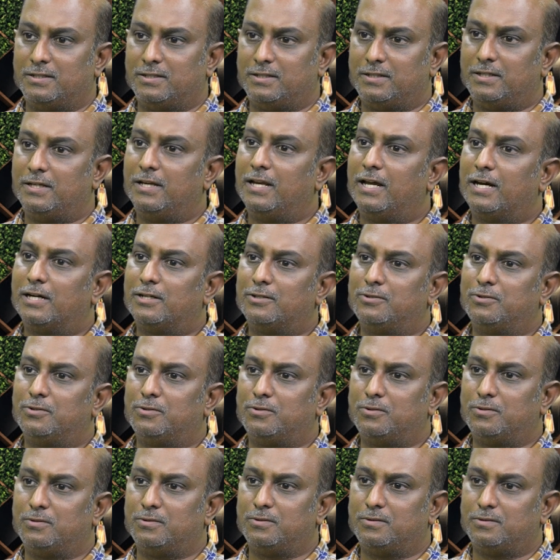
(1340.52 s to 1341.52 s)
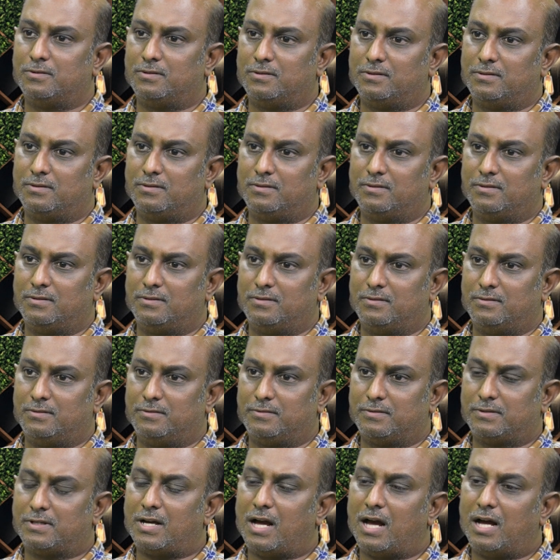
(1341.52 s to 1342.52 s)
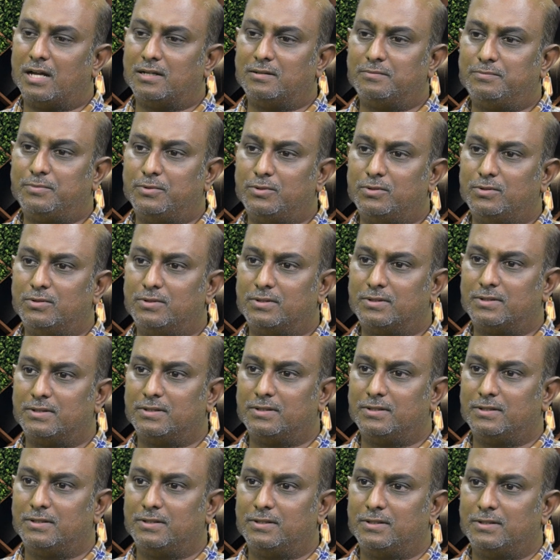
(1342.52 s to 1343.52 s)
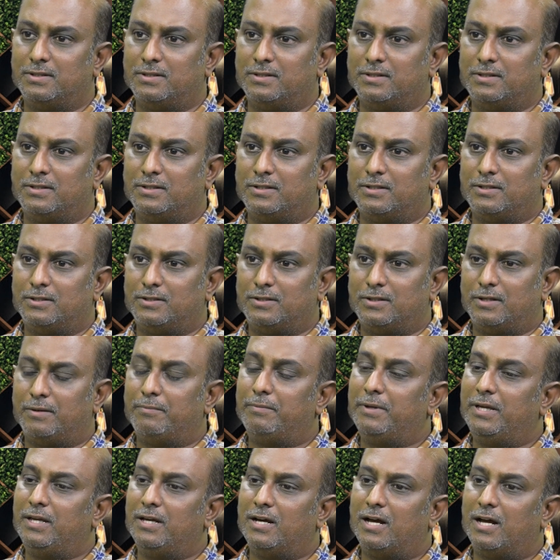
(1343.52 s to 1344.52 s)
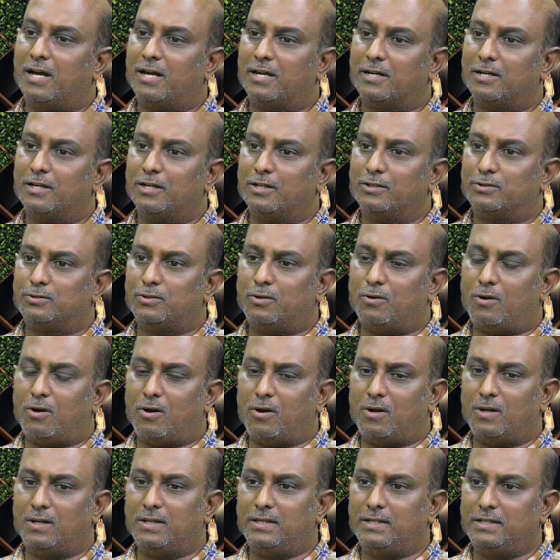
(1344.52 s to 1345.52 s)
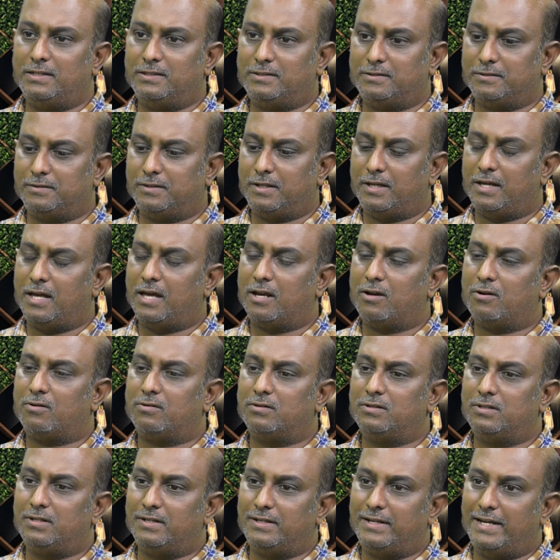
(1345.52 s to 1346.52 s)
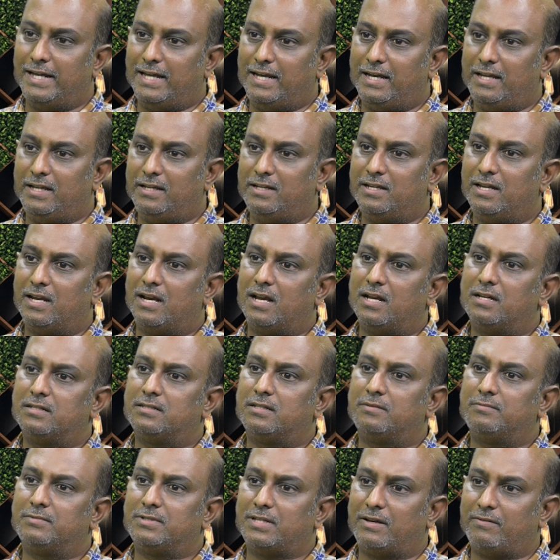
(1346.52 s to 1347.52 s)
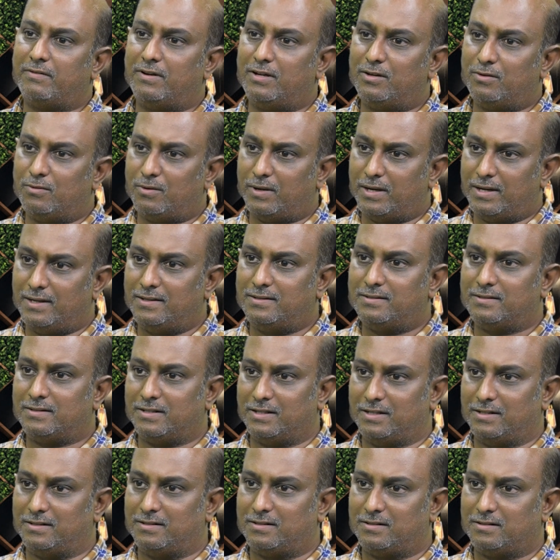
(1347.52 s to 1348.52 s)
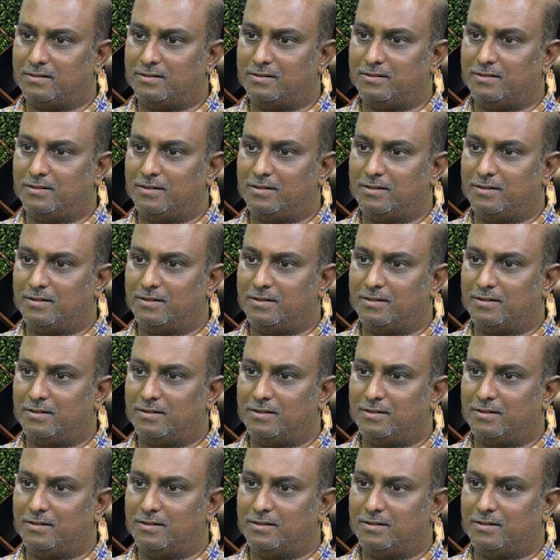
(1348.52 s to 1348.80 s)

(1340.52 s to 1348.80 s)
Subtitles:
Lucknow, Kanpur, Bihar. So all these, around Delhi, there are some 7 to 8 states,